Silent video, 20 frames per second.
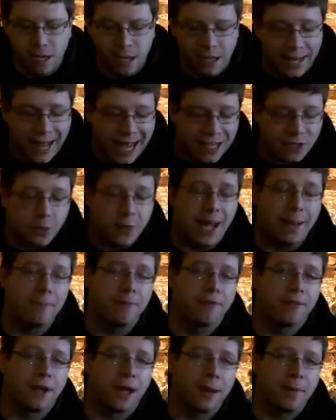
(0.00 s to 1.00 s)
And that's what I
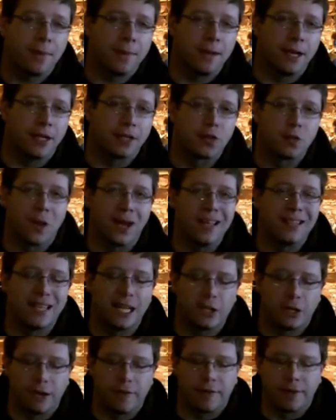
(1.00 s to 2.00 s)
prefer out of my beer. That's why I
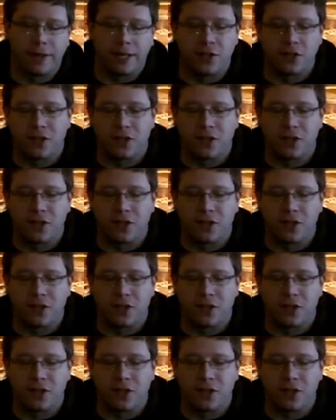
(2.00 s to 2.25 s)
cellar everything.